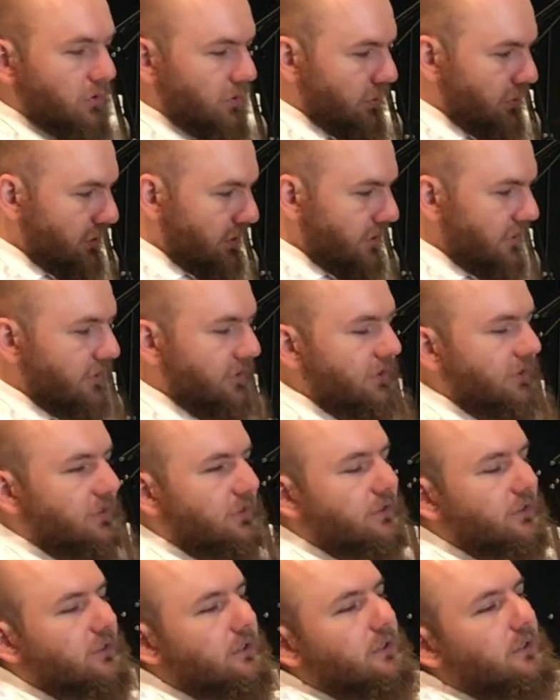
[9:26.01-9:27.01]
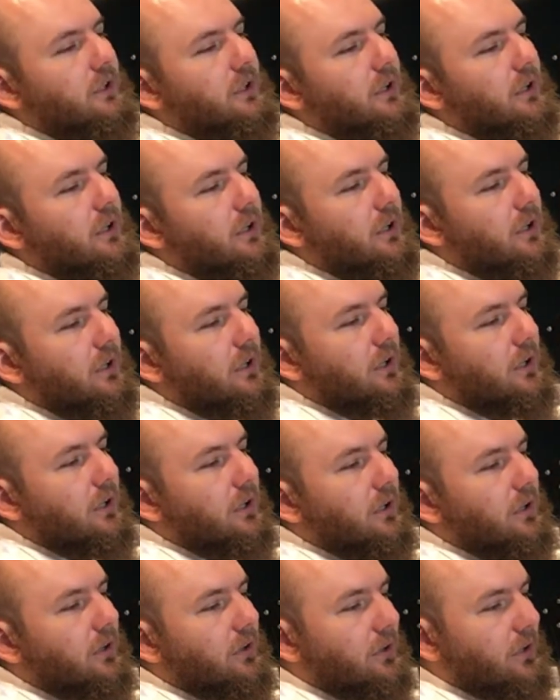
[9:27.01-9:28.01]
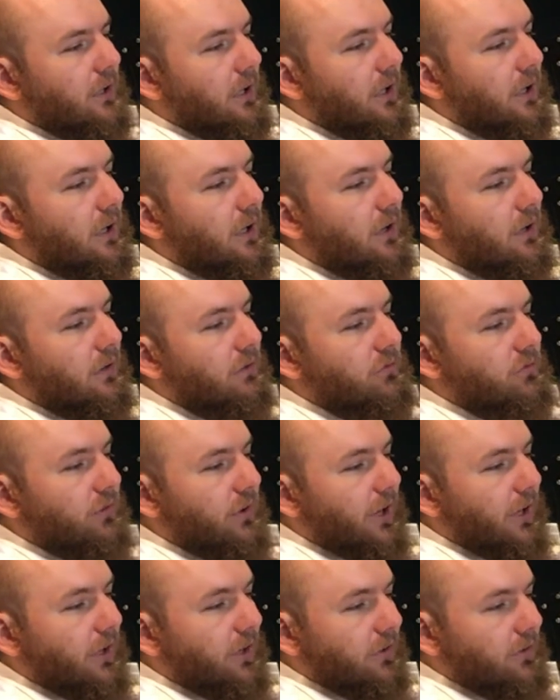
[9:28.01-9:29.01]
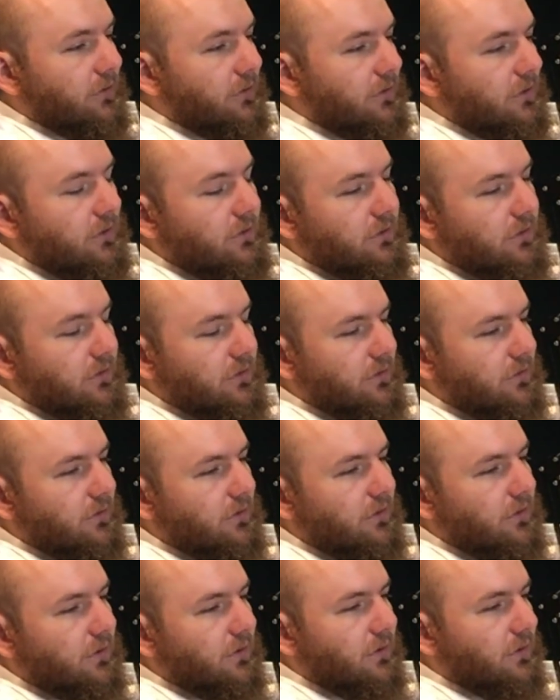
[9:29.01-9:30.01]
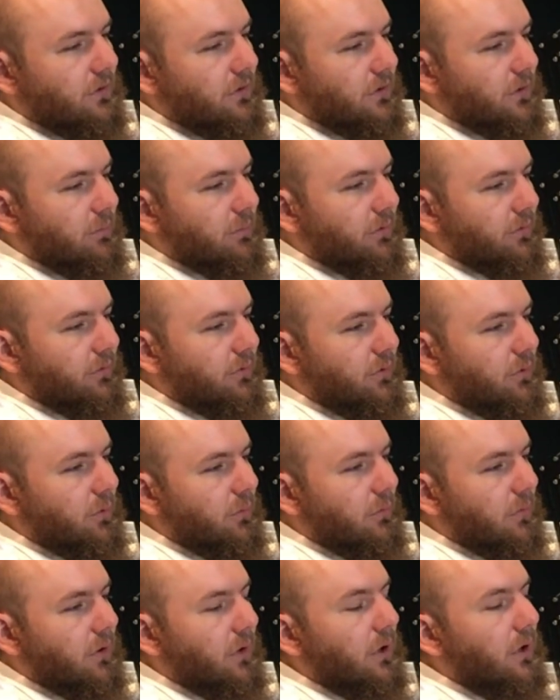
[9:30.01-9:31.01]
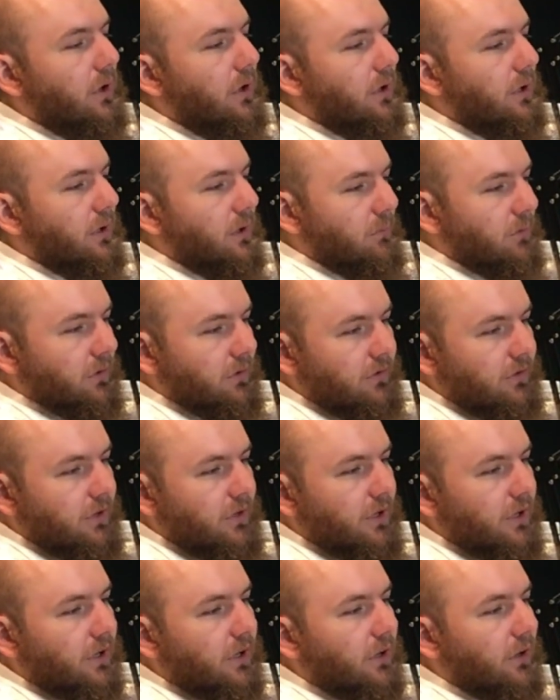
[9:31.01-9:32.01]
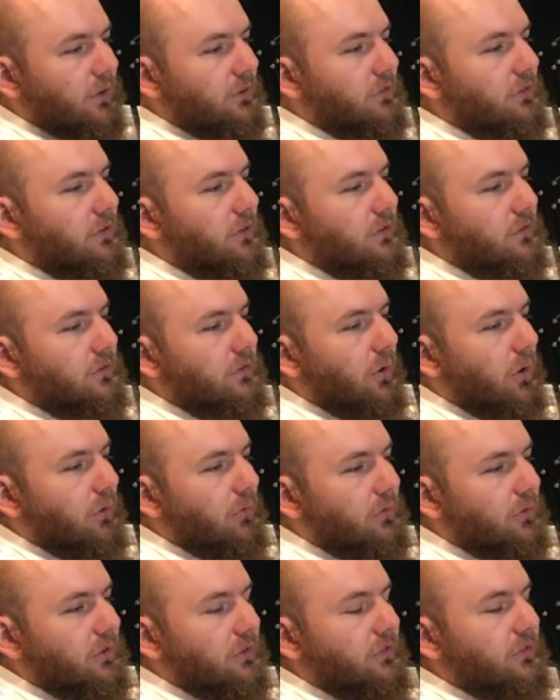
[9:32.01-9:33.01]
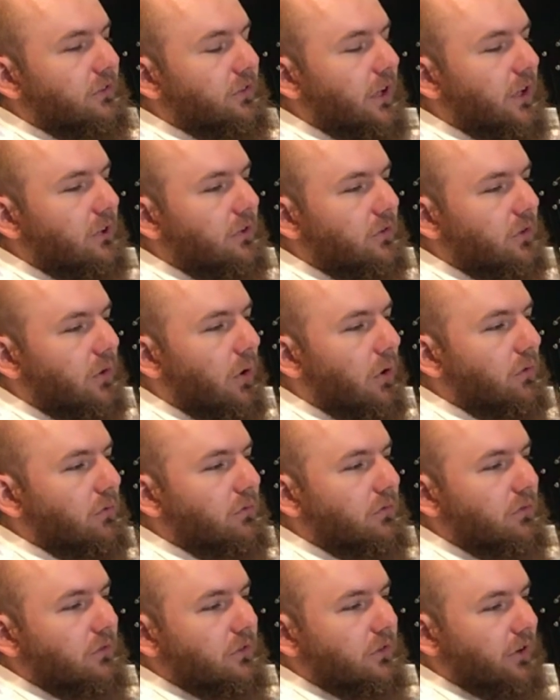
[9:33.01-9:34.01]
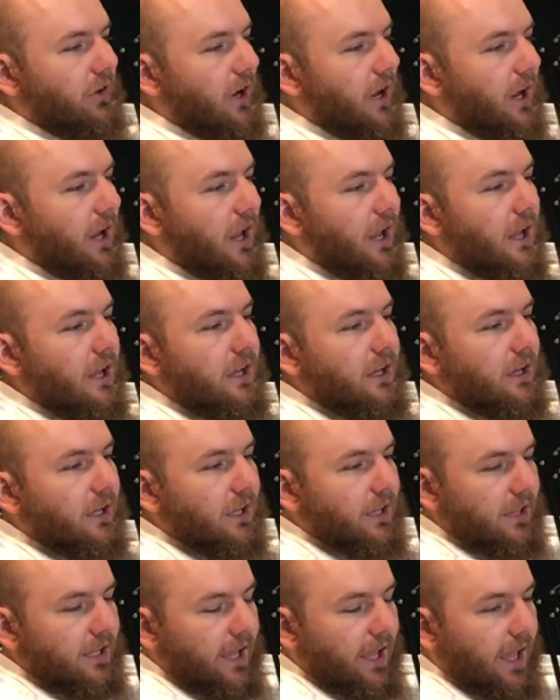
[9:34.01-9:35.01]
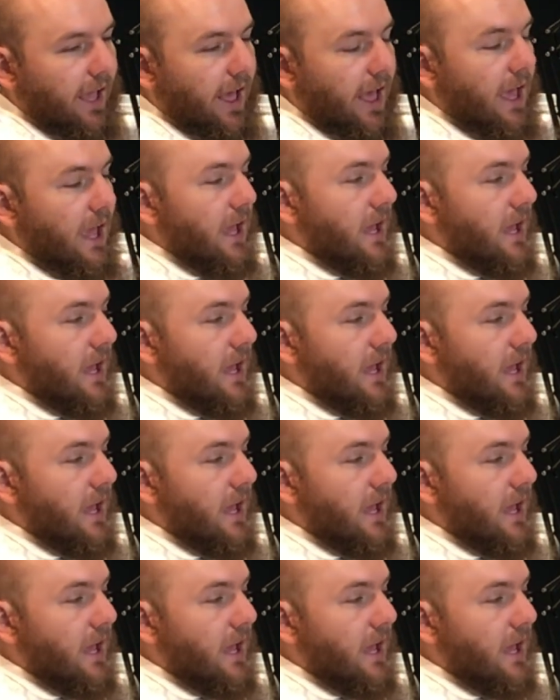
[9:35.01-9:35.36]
So this is the fragrance, this is the perfume. Le Métis consists of the scent of dry clay.